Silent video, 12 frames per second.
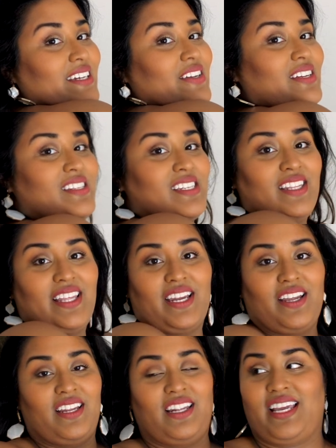You can see
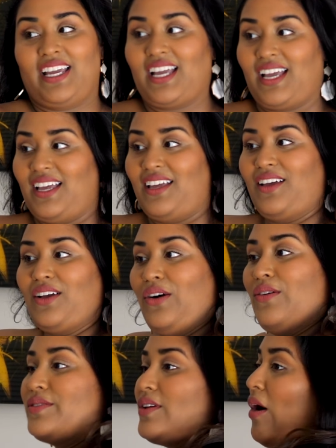that it like
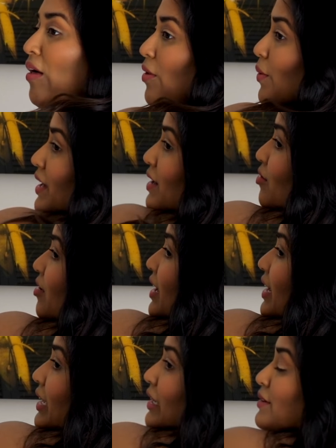goes all the way
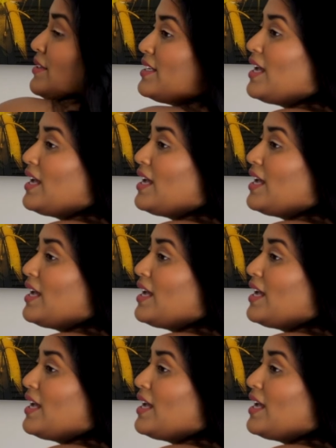around.